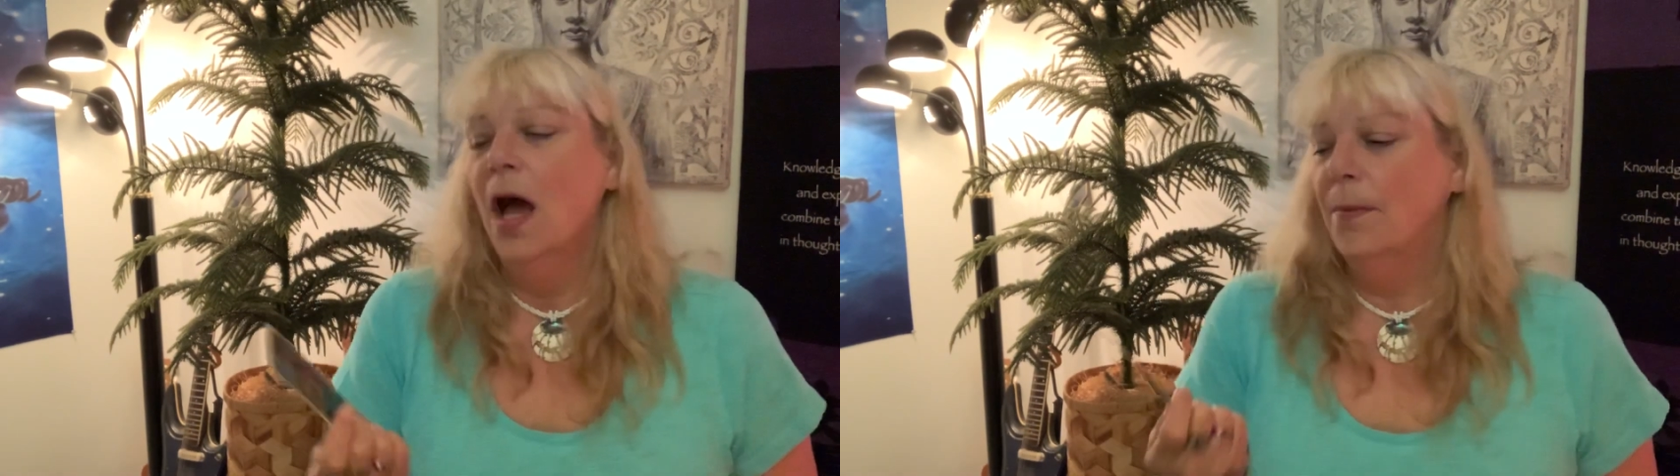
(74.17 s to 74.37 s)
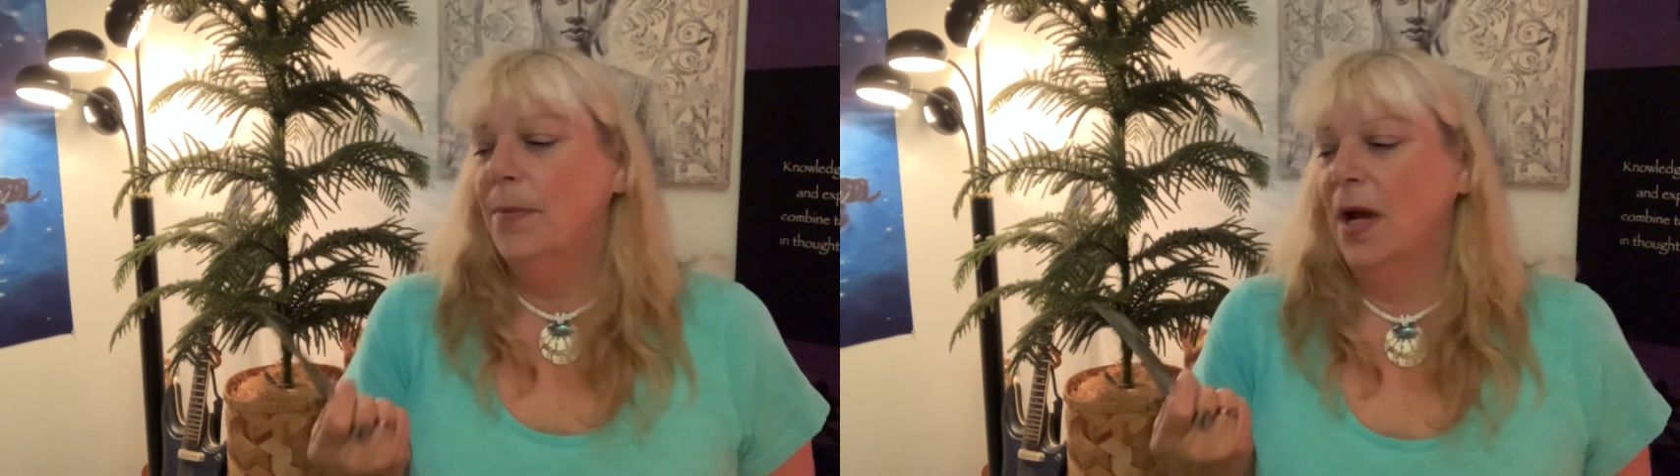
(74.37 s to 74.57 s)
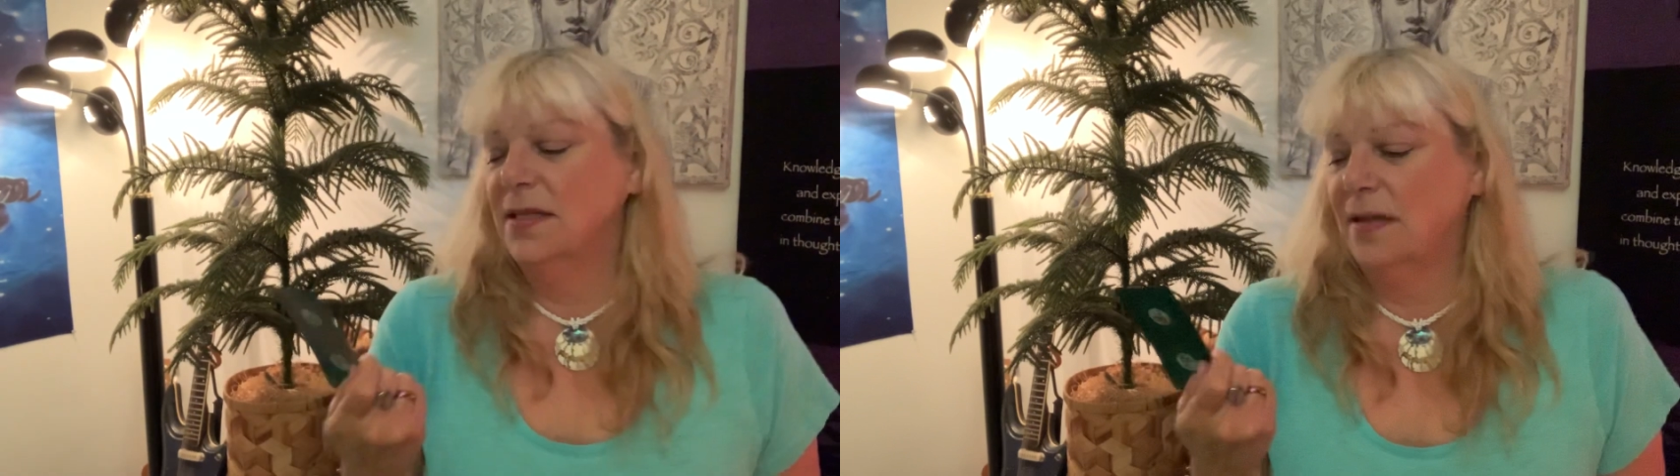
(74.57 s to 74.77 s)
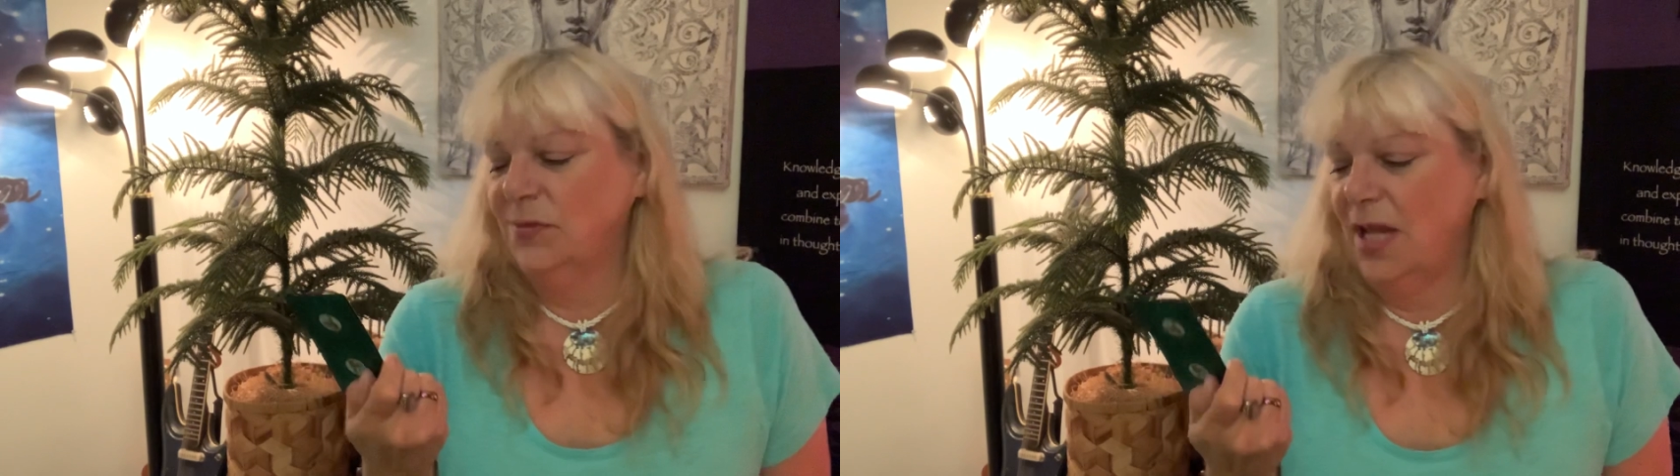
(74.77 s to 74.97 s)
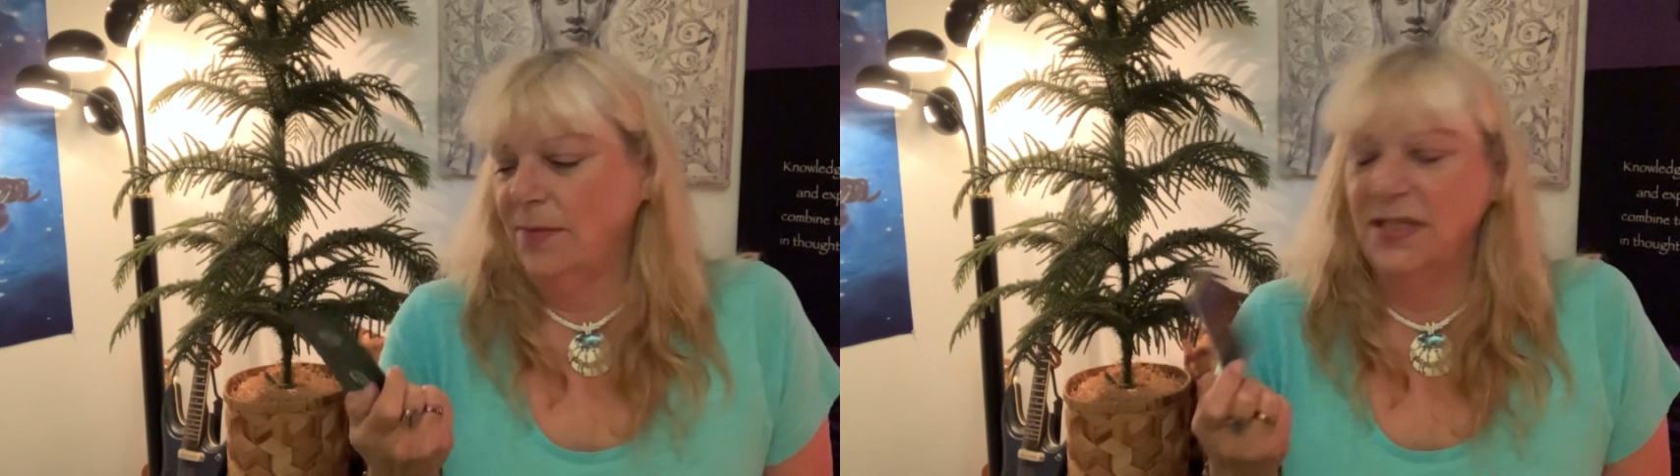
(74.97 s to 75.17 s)
But
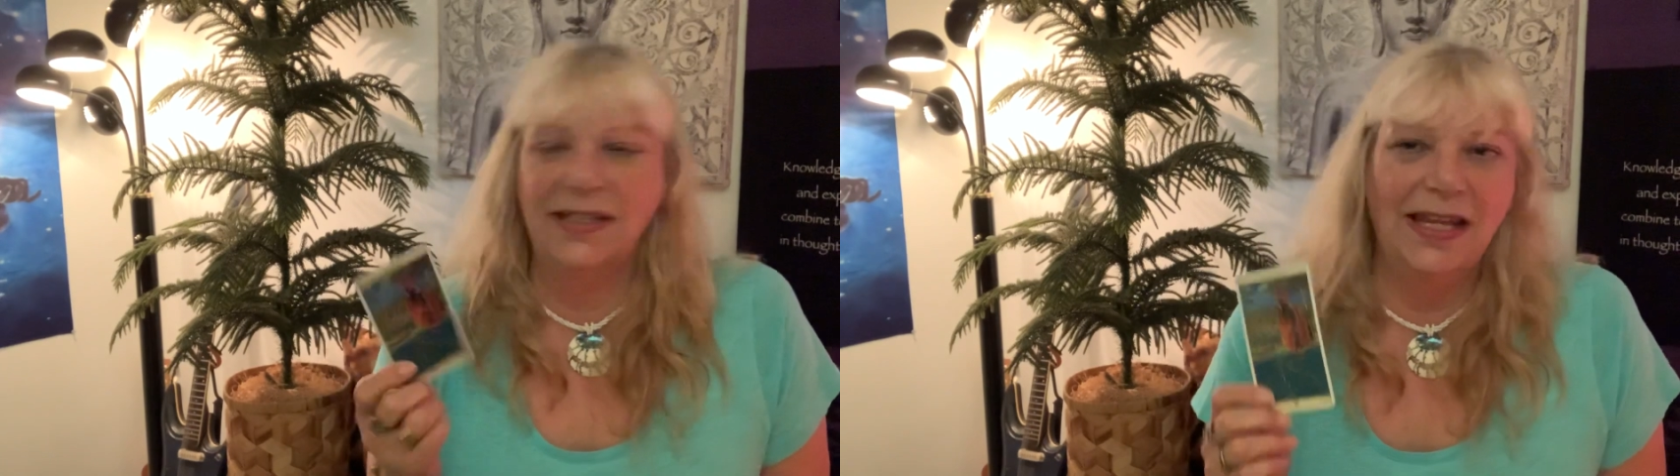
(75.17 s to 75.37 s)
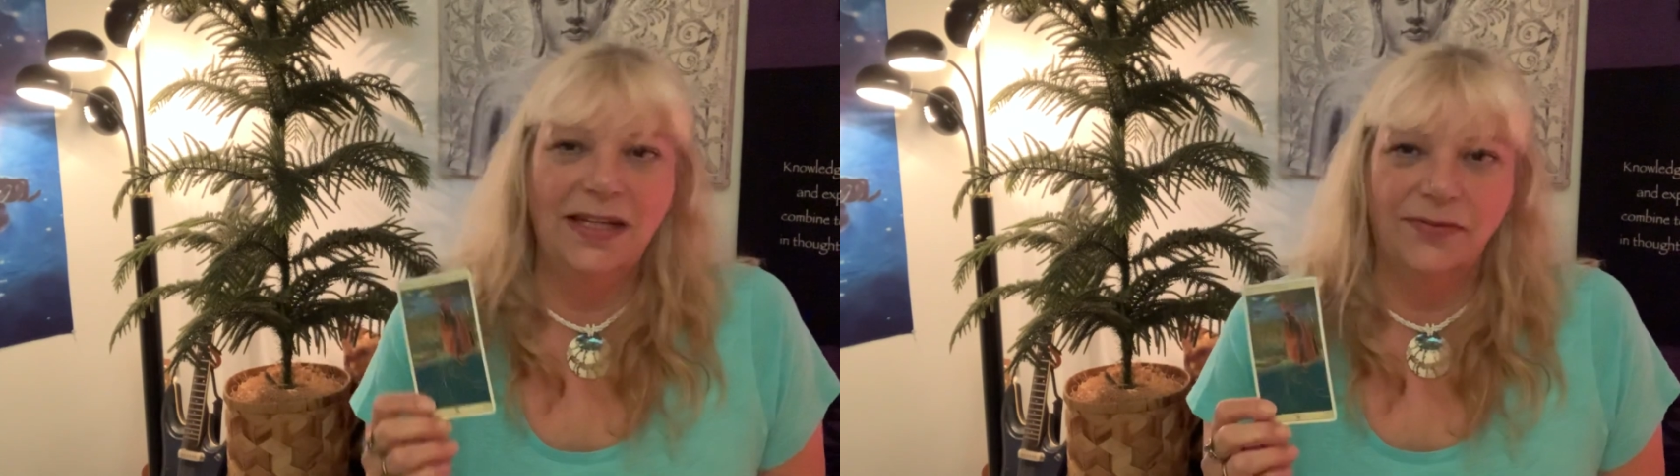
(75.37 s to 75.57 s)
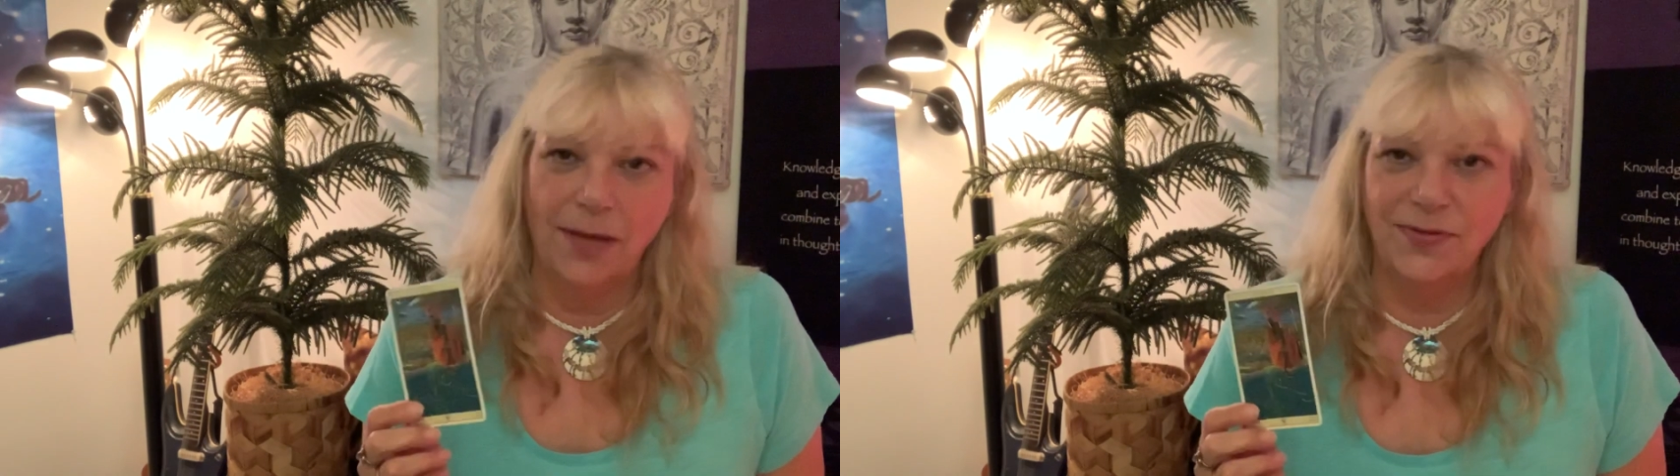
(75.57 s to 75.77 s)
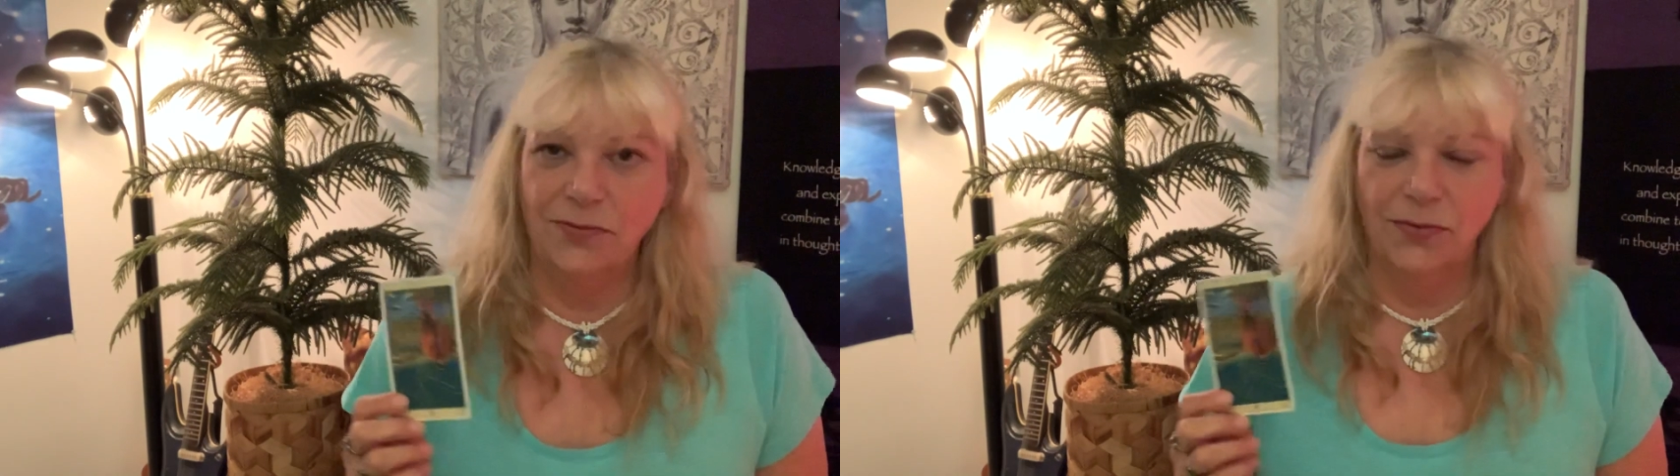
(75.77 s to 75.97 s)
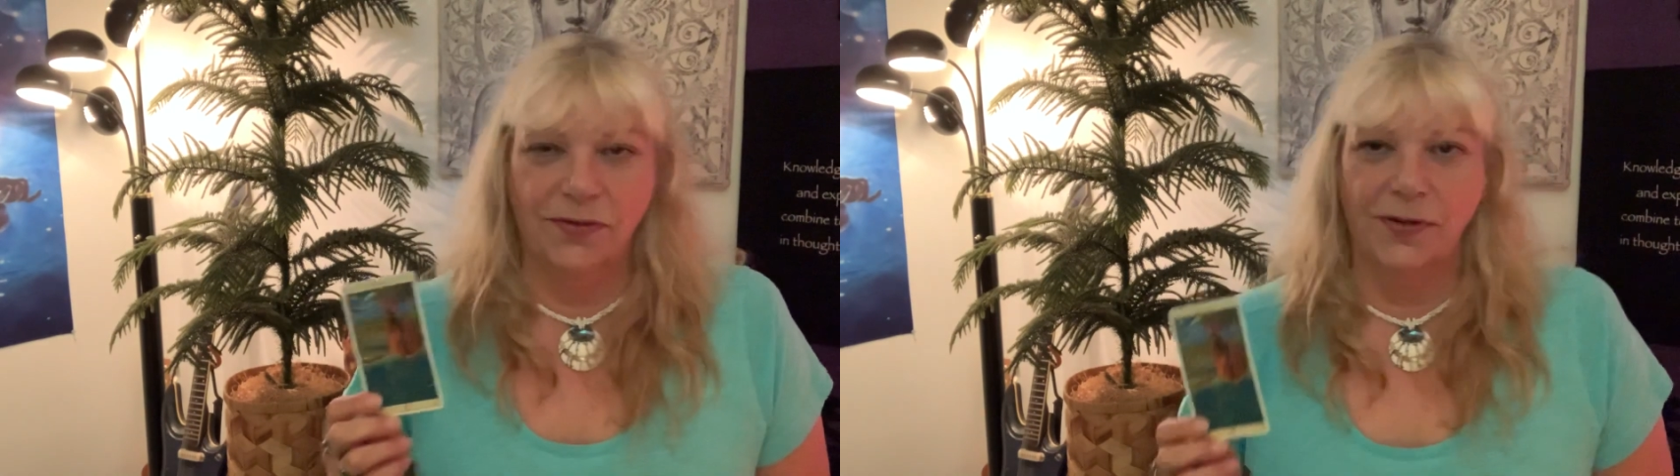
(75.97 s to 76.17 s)
sometimes in the Eight of Cups
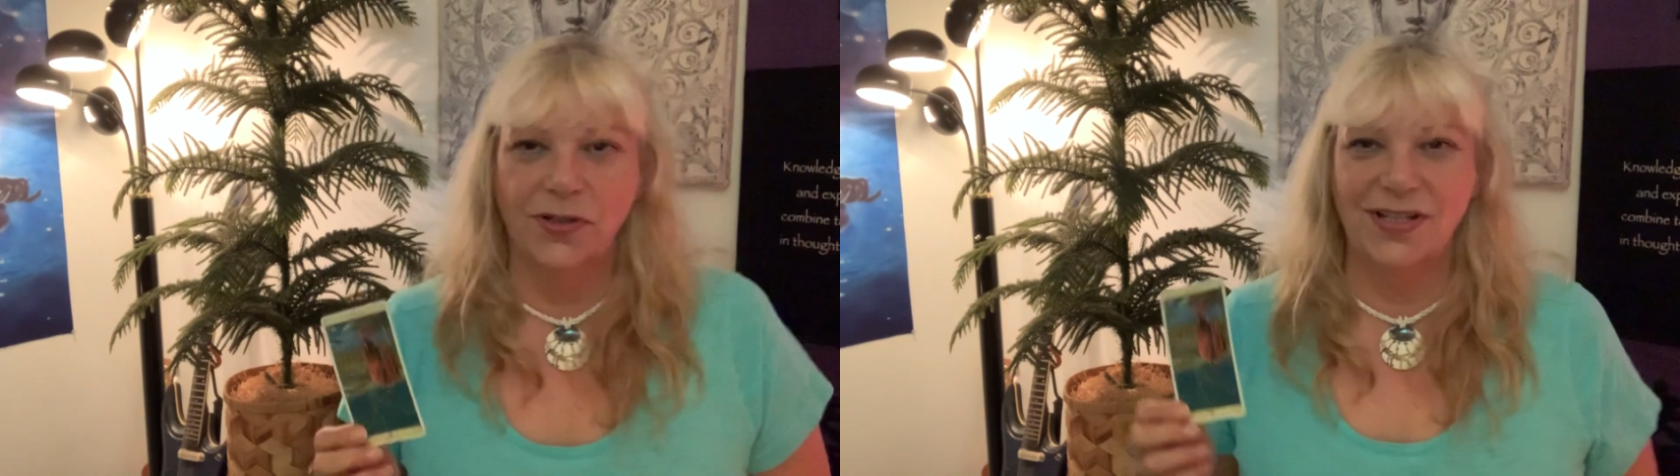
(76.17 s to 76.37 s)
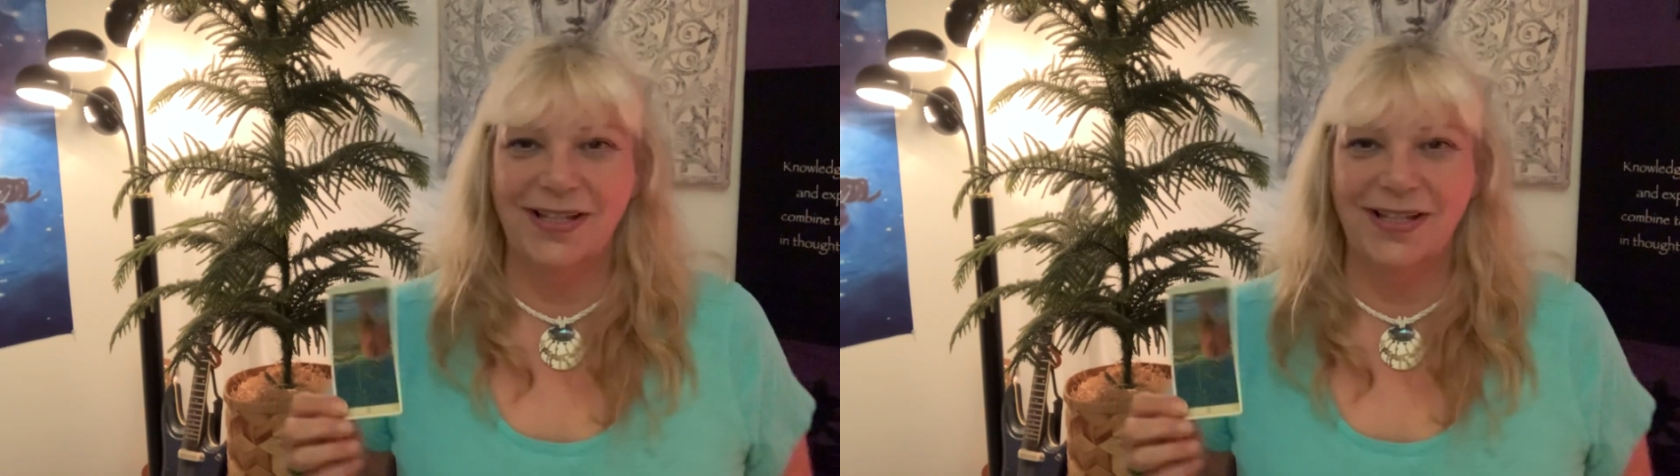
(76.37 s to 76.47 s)
in reverse,